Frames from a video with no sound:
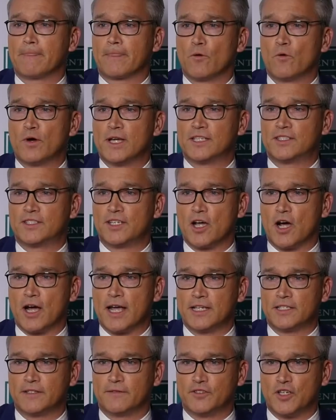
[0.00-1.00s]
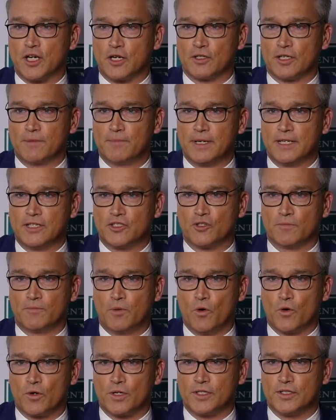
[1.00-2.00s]
We at CIS have generally been
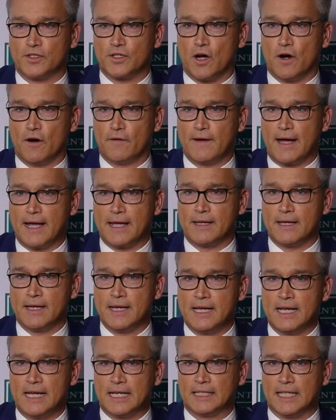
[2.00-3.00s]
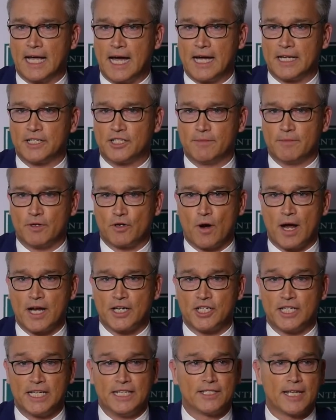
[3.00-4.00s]
supporters of a large
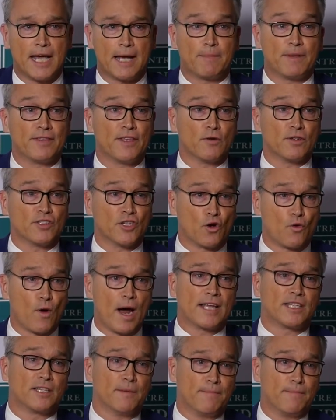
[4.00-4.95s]
immigration intake, but there is a great